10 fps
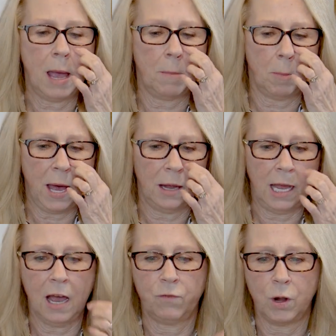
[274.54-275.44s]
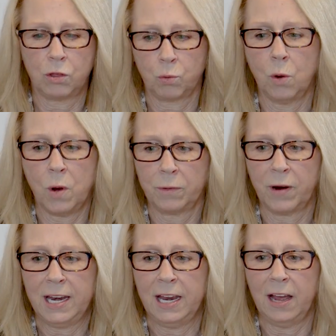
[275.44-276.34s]
I'm about halfway through one
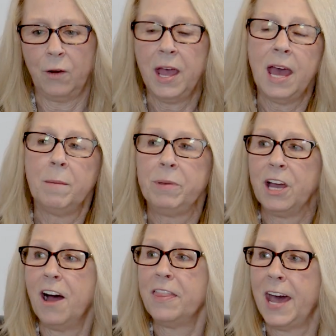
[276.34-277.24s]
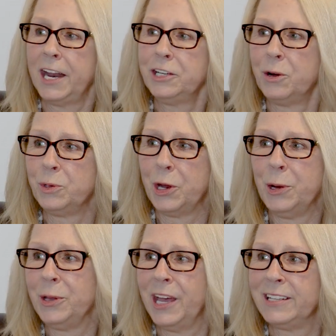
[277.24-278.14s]
right now. Beyond that, I don't
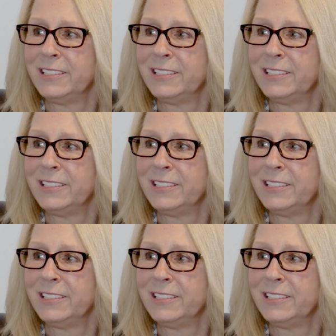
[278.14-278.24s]
know yet.